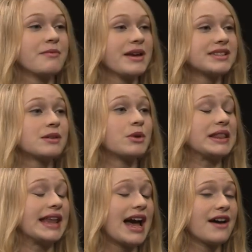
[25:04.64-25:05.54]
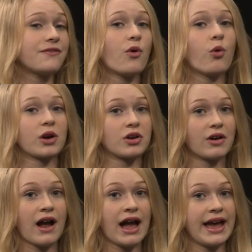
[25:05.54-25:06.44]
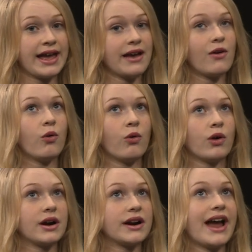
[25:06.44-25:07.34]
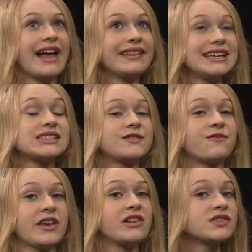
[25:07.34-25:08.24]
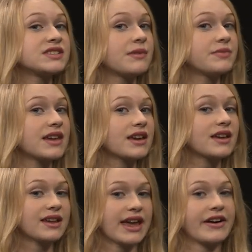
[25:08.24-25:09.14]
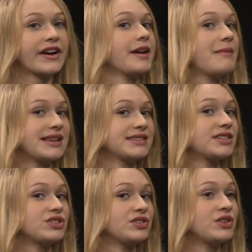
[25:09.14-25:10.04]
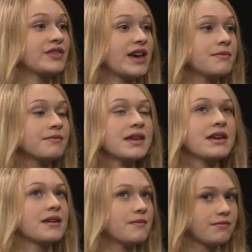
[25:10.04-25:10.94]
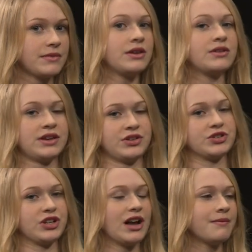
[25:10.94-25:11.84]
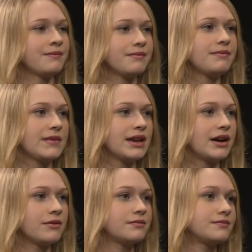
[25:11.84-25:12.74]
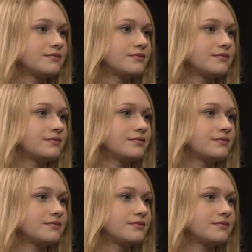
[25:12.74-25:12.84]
can make someone laugh or cry mm-hmm. or at least feel something, carry a message to mm-hmm. them, you did your job, mm-hmm. you know.